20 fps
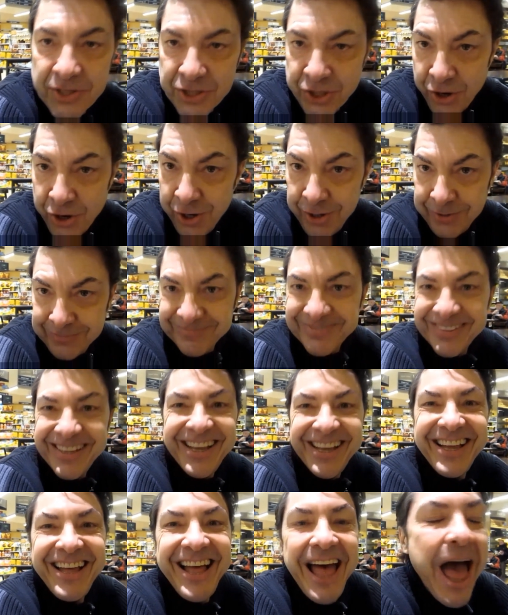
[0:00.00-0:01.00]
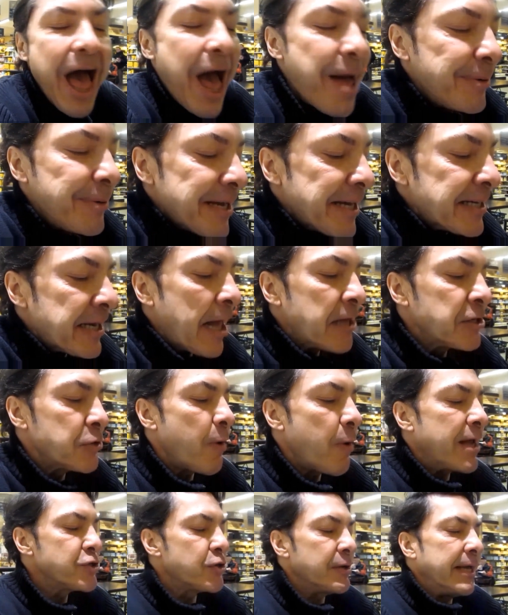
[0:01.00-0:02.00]
as her? Yeah. I mean, I
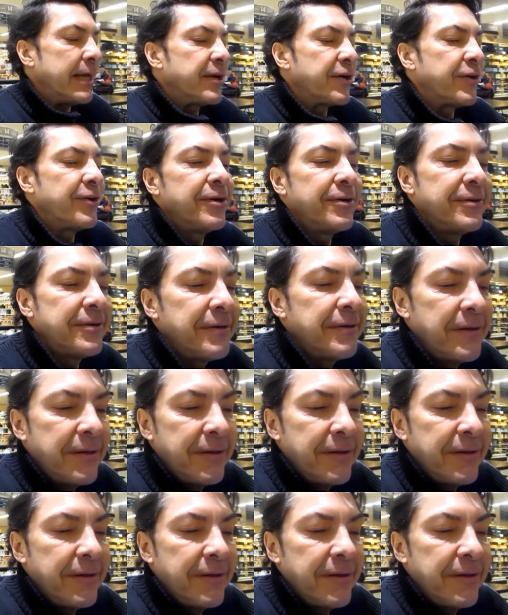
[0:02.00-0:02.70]
congratulate her